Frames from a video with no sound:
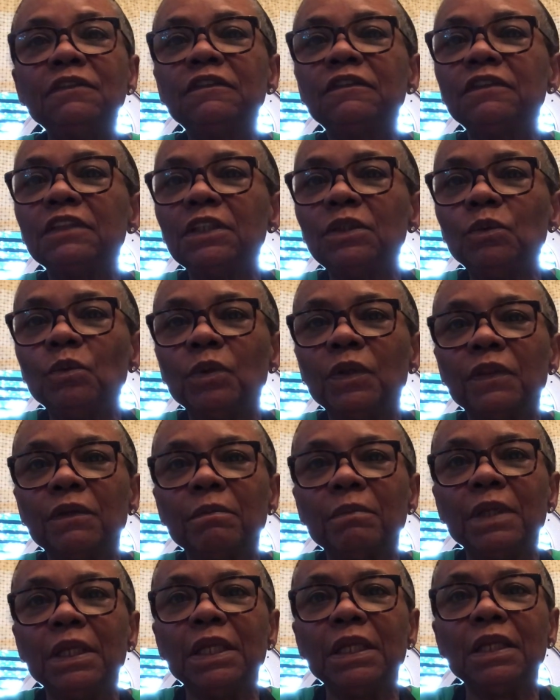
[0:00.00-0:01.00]
sit with
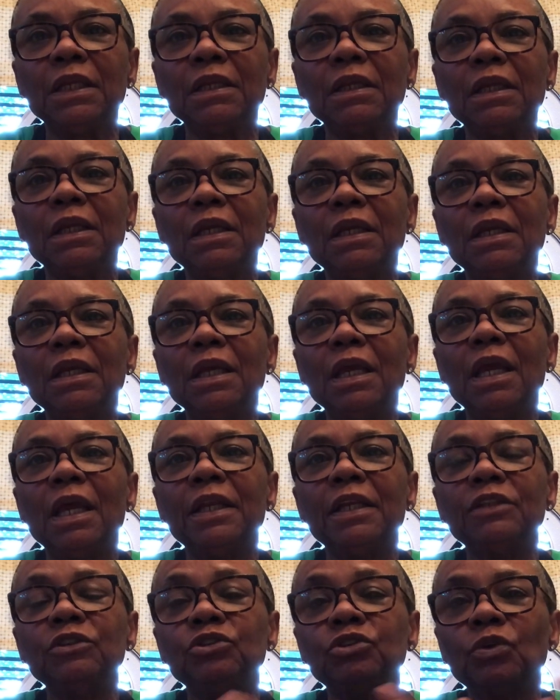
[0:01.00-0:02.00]
me and
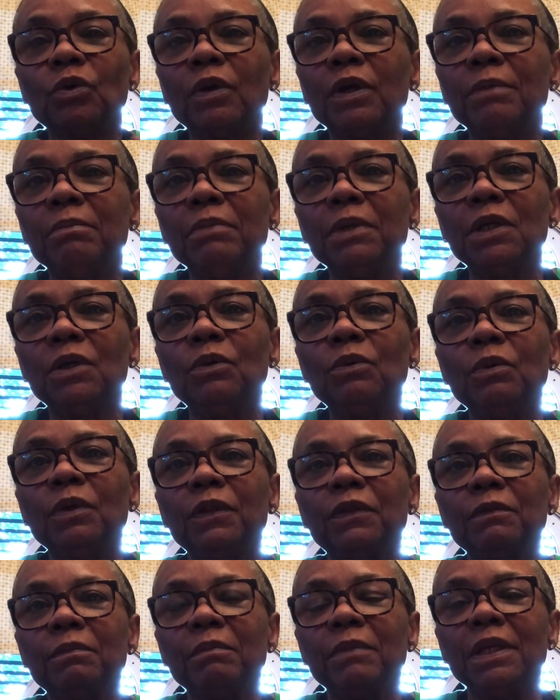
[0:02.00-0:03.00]
enjoy a meal
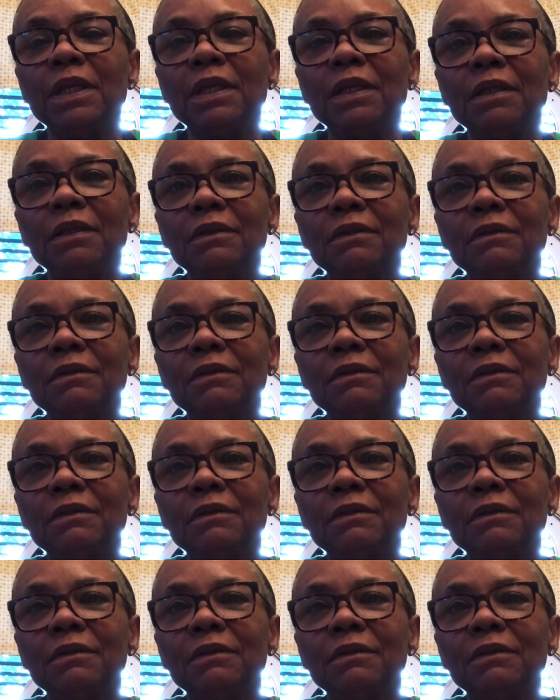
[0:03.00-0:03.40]
with me.